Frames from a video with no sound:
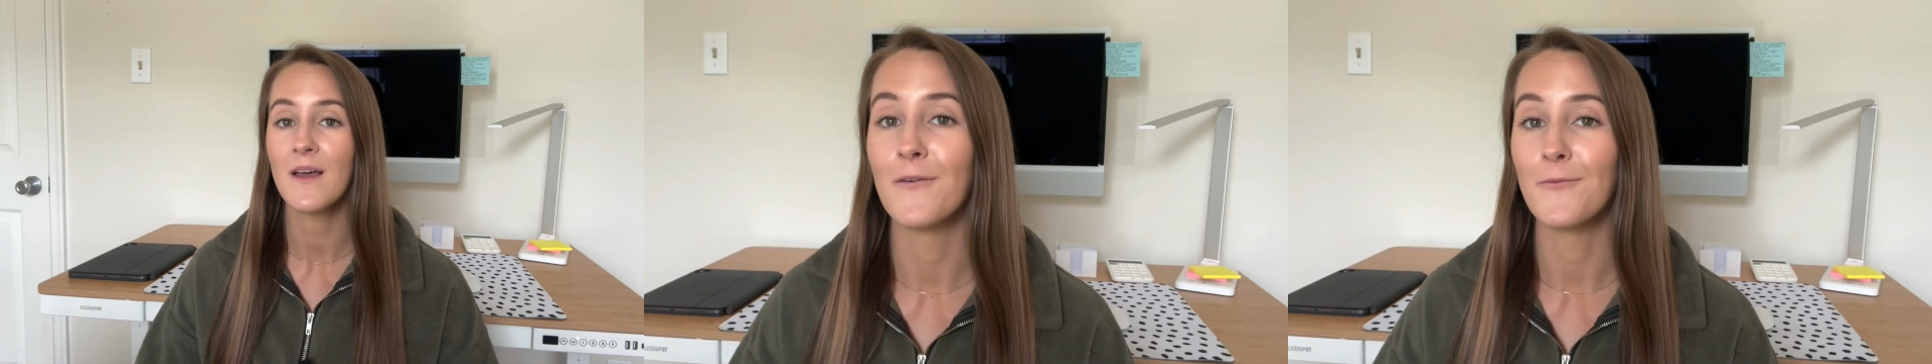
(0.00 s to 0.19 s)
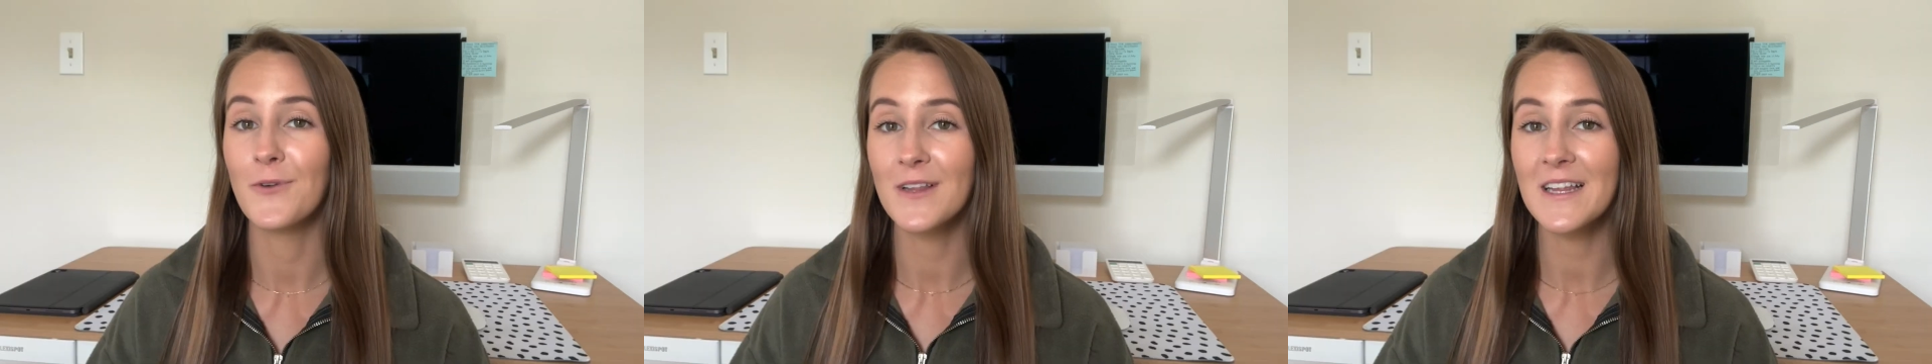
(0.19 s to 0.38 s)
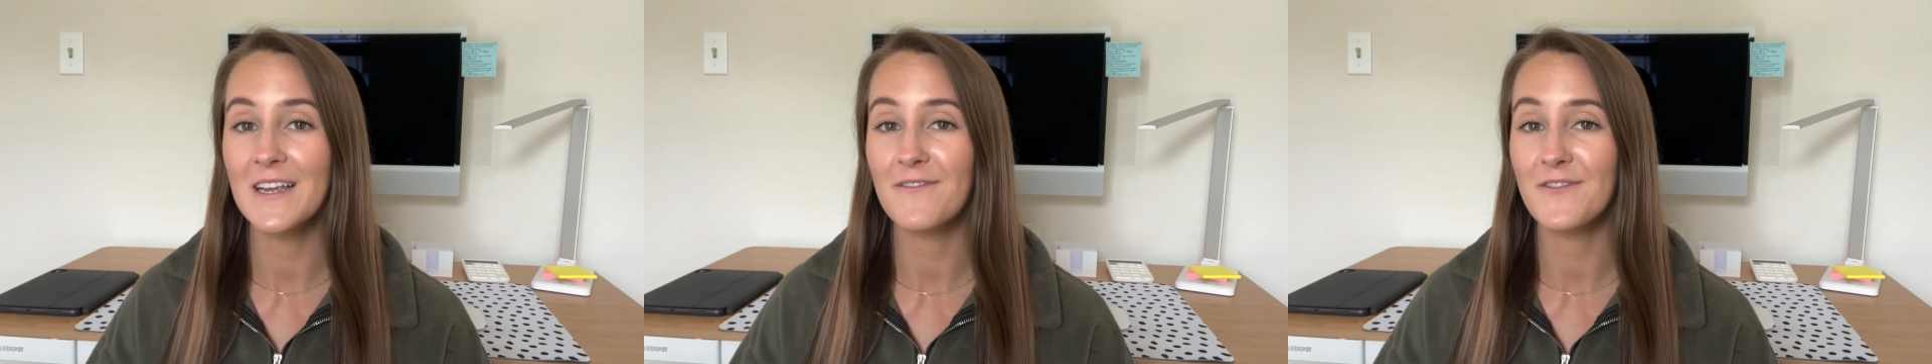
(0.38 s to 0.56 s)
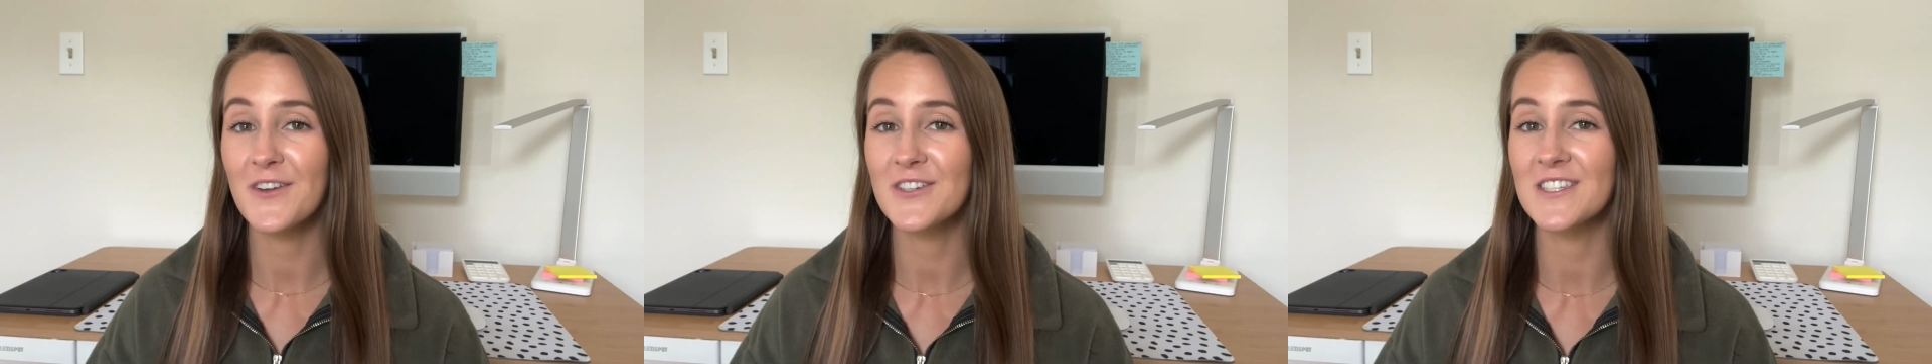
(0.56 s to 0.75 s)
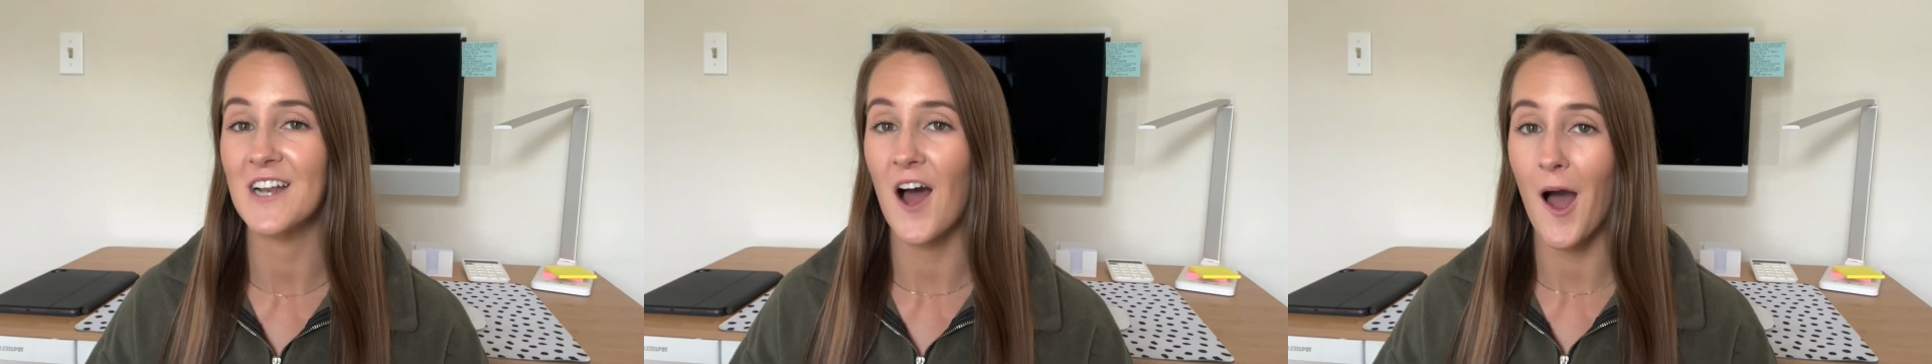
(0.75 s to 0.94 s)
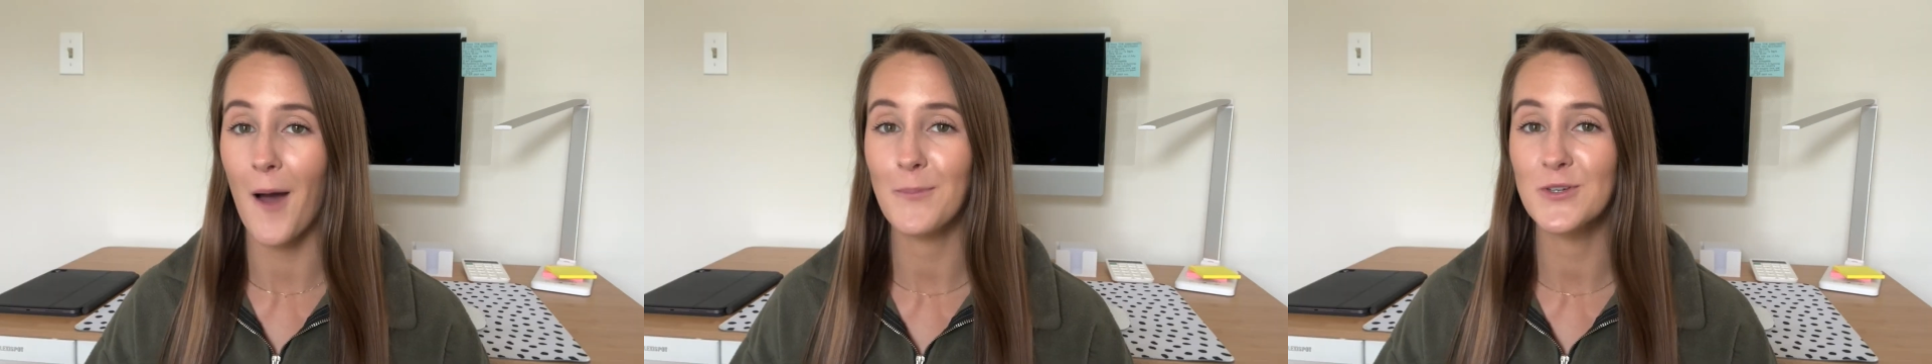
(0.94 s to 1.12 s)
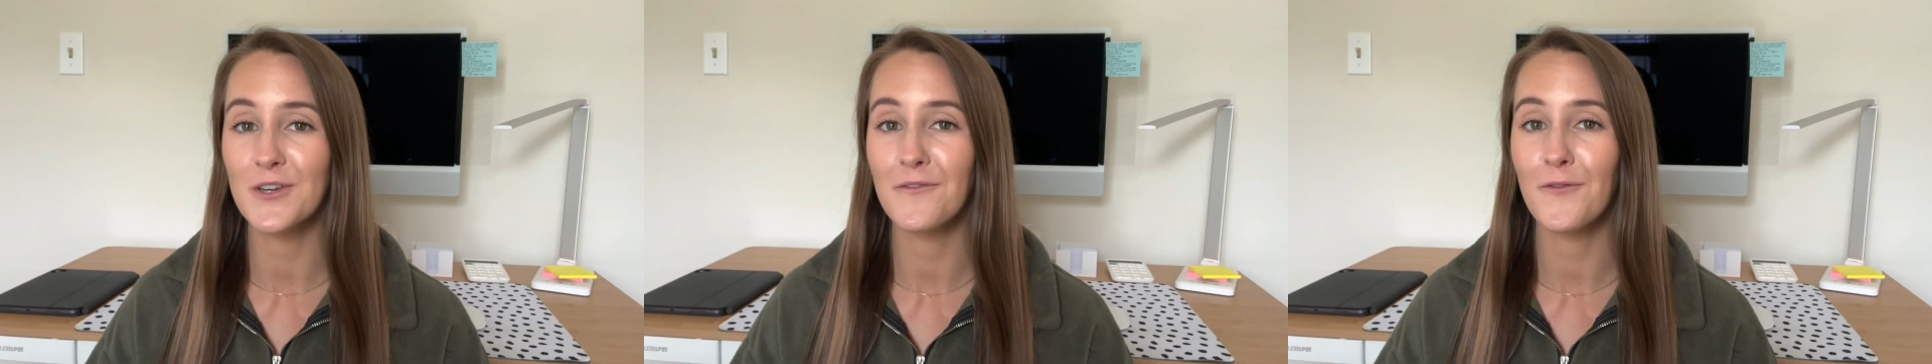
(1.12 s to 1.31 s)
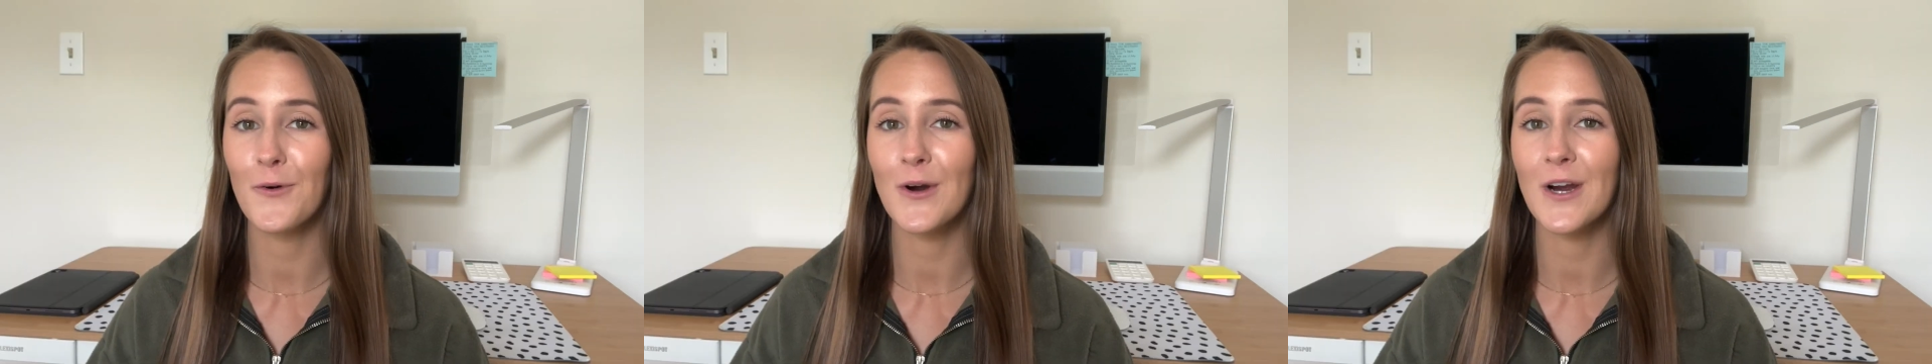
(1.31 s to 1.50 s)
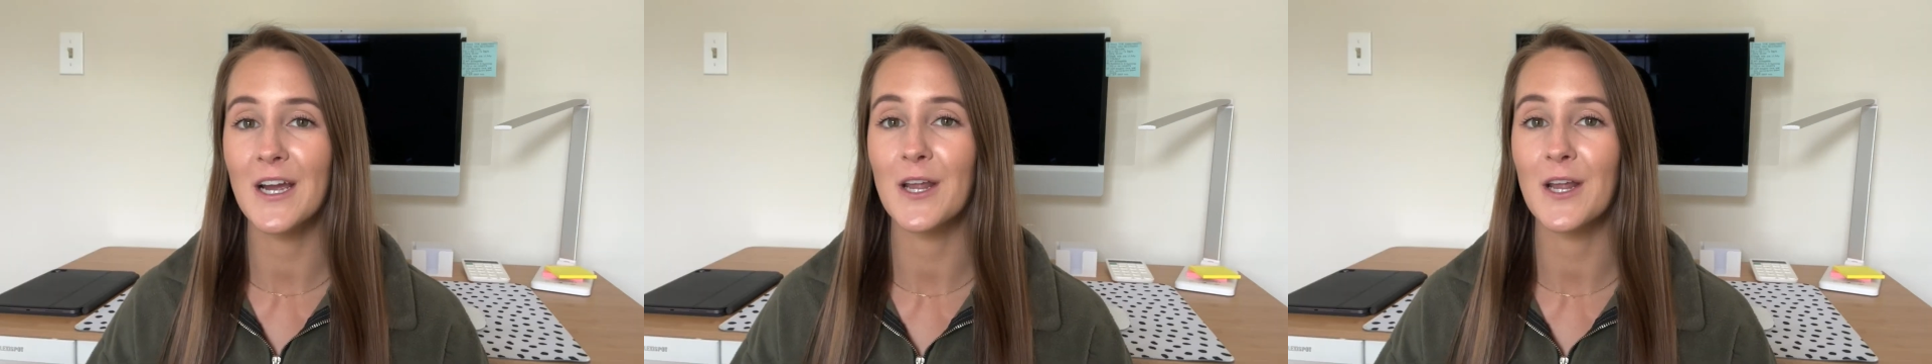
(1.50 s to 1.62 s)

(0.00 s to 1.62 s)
Really, if there's an option for